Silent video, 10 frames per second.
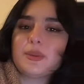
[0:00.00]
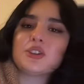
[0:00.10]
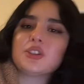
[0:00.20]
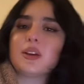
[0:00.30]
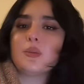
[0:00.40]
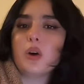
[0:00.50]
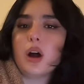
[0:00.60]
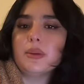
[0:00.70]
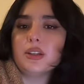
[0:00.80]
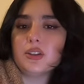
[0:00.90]
Especially like what
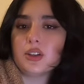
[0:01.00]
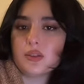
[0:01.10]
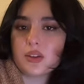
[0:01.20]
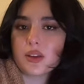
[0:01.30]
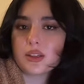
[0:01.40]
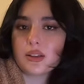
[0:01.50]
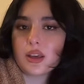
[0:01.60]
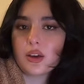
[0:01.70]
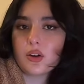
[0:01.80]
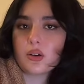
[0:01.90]
I'm into. So that's
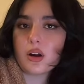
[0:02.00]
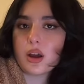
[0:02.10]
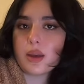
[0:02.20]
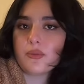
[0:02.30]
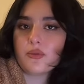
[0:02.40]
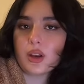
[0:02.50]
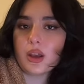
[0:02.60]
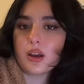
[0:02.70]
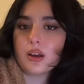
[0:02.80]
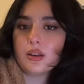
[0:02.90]
like crime,
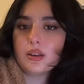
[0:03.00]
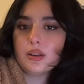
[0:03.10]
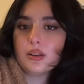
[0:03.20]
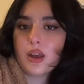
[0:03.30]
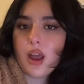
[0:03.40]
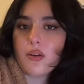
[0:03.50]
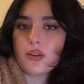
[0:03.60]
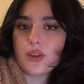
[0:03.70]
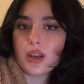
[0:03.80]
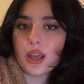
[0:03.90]
thriller,
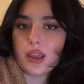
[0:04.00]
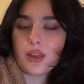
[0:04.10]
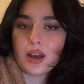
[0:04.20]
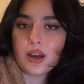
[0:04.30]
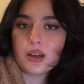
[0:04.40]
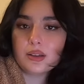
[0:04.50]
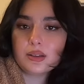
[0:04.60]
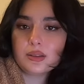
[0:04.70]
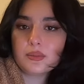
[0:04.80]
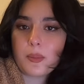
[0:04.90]
everything like that.